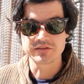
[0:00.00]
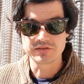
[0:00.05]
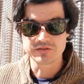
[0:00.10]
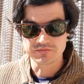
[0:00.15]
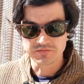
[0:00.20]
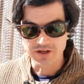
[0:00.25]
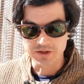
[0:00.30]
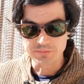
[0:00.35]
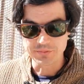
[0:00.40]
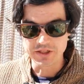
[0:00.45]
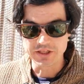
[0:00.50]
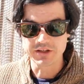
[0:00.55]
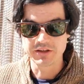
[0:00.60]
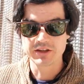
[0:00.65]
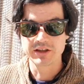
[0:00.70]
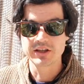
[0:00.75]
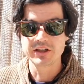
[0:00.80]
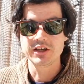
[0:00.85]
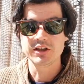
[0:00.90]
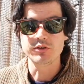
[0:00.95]
family,
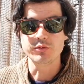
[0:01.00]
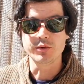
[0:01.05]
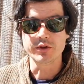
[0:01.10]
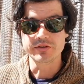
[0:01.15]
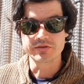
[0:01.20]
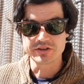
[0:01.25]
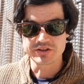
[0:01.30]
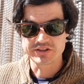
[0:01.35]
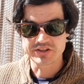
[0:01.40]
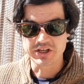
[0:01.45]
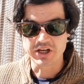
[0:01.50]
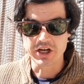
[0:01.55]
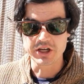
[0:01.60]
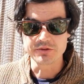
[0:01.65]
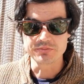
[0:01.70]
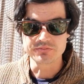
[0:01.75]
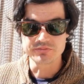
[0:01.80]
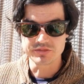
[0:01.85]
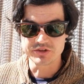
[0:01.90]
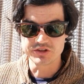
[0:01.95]
whether it's
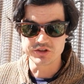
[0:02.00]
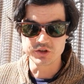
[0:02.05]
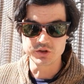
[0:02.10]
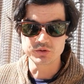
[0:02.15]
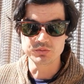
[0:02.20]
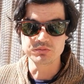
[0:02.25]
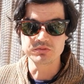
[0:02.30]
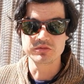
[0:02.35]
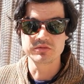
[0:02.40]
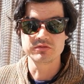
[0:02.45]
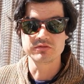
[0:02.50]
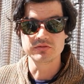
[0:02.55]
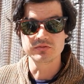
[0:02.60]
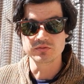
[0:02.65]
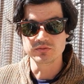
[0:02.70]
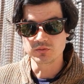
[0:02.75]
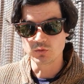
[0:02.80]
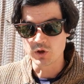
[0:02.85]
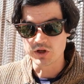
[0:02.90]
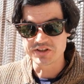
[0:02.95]
Skype, Zoom,
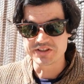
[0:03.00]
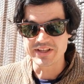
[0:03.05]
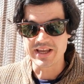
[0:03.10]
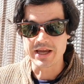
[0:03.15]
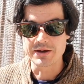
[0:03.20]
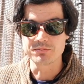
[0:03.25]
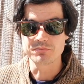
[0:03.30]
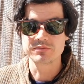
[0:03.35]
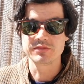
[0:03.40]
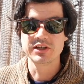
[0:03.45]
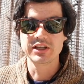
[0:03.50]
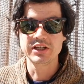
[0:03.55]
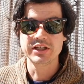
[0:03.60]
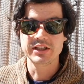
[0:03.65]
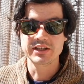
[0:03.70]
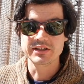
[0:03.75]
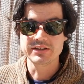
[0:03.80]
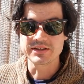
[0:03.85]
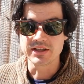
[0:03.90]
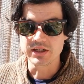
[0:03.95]
WhatsApp,
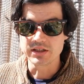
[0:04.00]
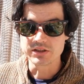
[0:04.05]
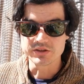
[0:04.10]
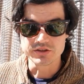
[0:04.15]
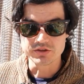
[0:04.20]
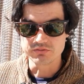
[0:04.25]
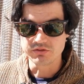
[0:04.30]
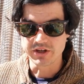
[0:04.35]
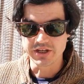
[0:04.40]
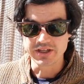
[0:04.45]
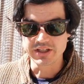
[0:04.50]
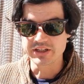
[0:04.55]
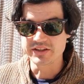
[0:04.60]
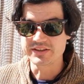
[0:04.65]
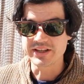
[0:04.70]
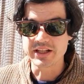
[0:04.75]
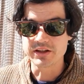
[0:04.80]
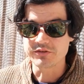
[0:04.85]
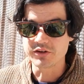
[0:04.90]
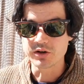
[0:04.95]
or just a regular
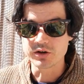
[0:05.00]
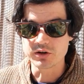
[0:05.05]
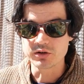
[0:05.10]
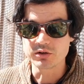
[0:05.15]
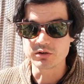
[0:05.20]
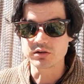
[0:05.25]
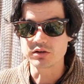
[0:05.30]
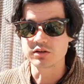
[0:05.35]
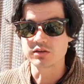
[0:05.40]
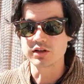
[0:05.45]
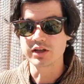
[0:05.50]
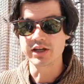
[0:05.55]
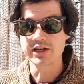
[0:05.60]
telephone call.